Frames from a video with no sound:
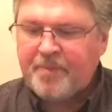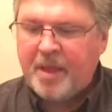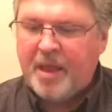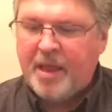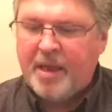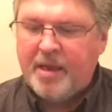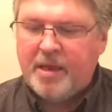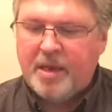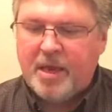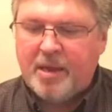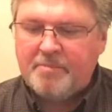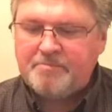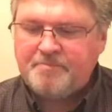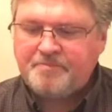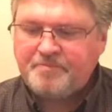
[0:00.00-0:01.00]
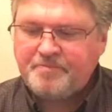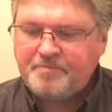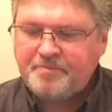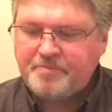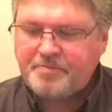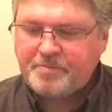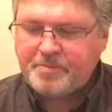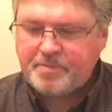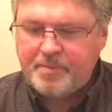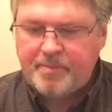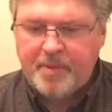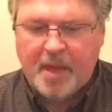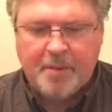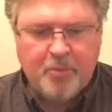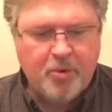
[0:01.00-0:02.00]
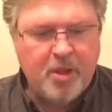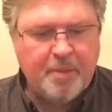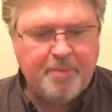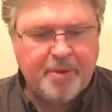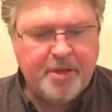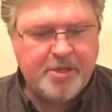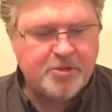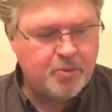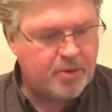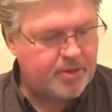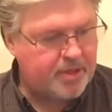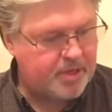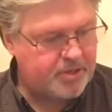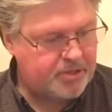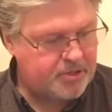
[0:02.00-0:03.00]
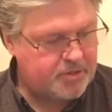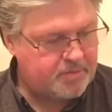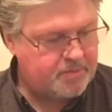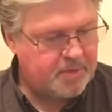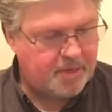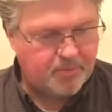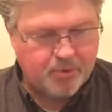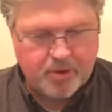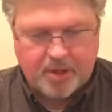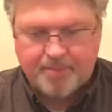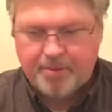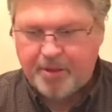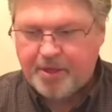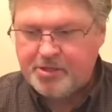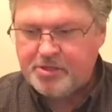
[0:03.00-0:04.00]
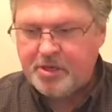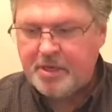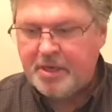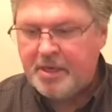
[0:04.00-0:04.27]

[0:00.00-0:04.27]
And um, I'm really pleased with this. I'm really pleased.